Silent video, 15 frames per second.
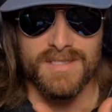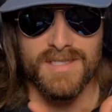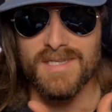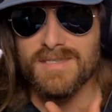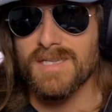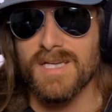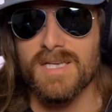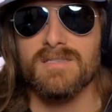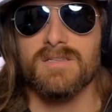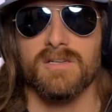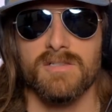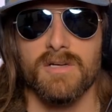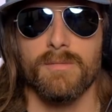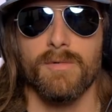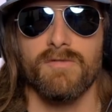season ends
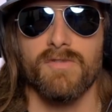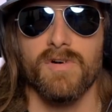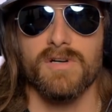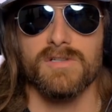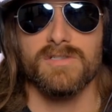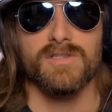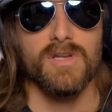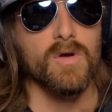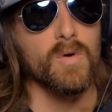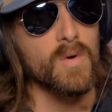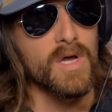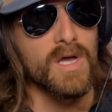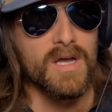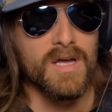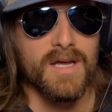October 1st. So
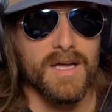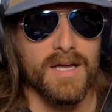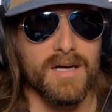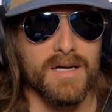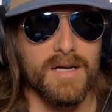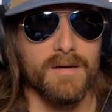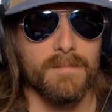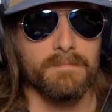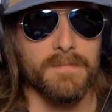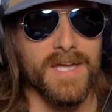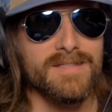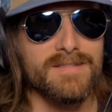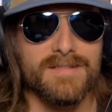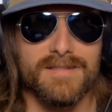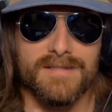
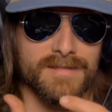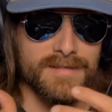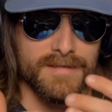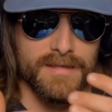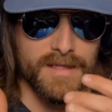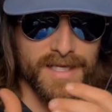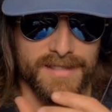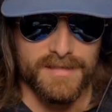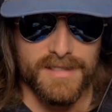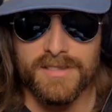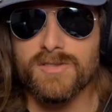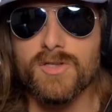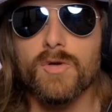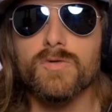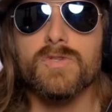that's
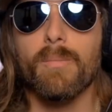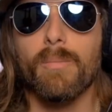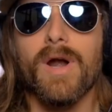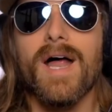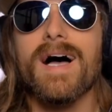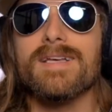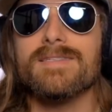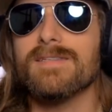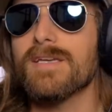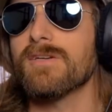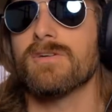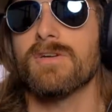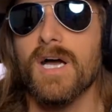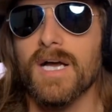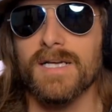it's no surprise that
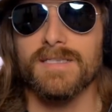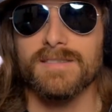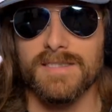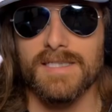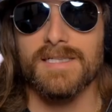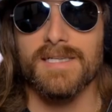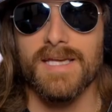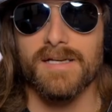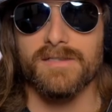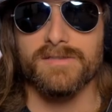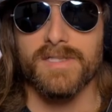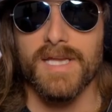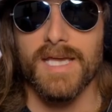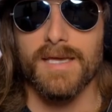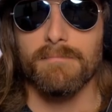you're not going to see
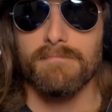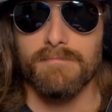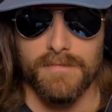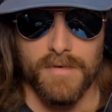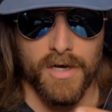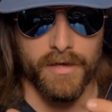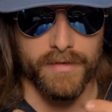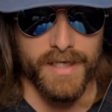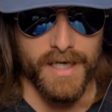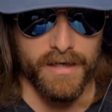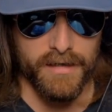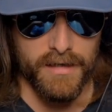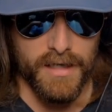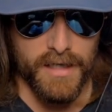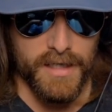Dale's name on there